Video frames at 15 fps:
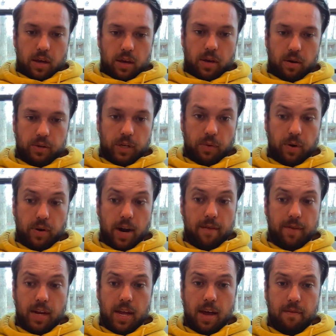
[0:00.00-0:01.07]
you know, it's like we don't
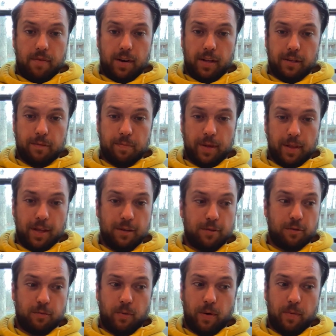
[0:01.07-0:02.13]
have any evidence, but this
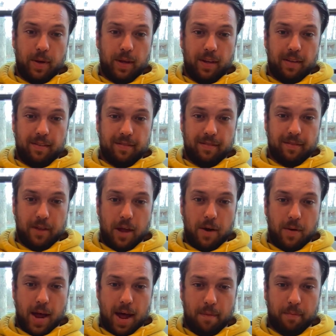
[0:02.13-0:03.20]
is what we
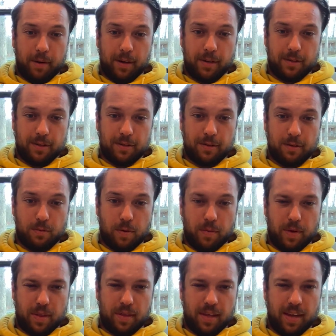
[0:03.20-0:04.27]
know happened because this is what
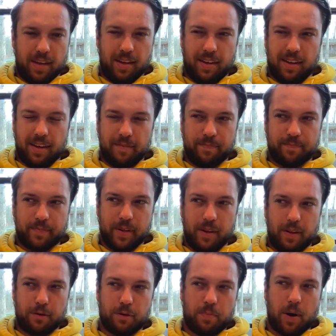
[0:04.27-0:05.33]
we think, and you know,
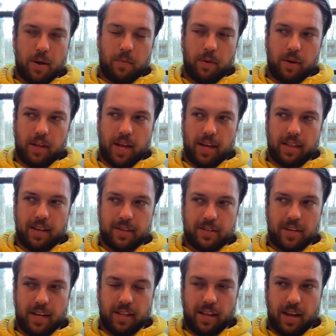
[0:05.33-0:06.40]
there's a part where like they
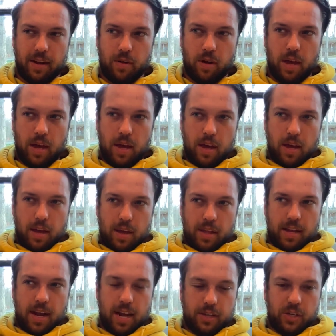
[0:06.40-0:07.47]
say like
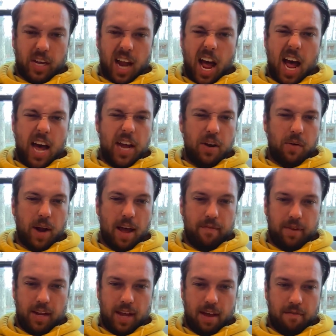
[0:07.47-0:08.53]
the guy's like, I don't have
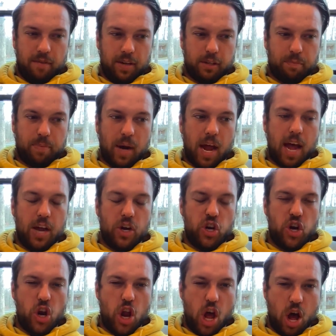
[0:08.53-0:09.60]
any evidence, but I
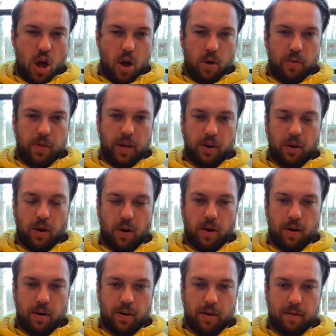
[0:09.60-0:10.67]
know that
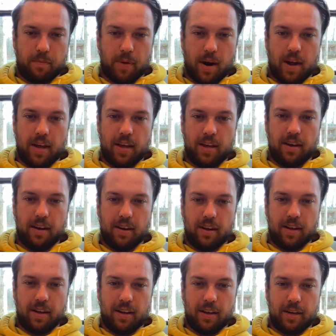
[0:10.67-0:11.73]
Car- or Brian
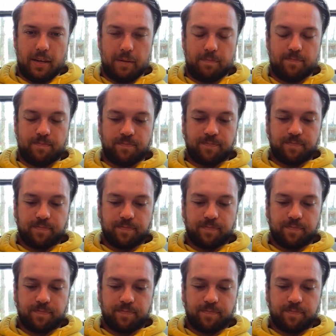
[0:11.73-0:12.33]
um,